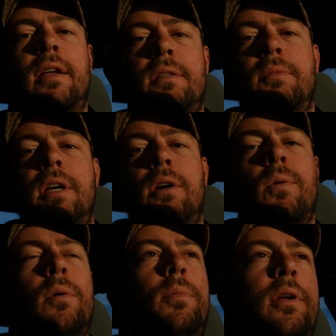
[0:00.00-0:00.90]
get some deer
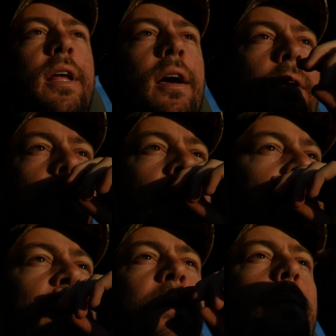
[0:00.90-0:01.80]
corn put down
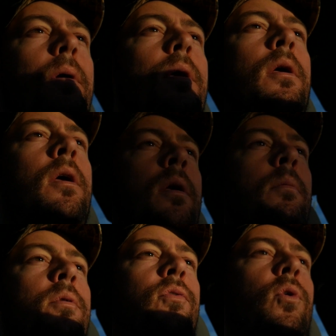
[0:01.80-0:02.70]

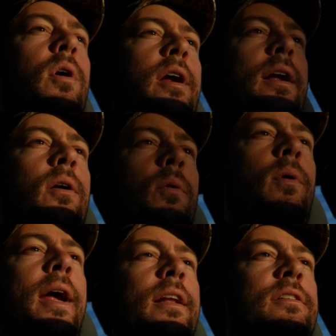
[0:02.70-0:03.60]
before it
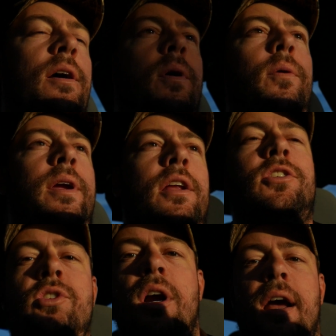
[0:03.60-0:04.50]
rains. That way we can
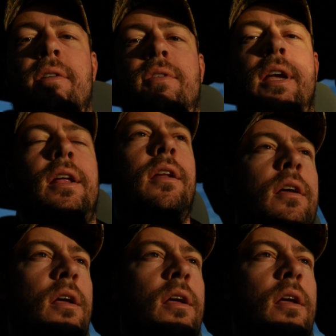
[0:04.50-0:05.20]
drive in.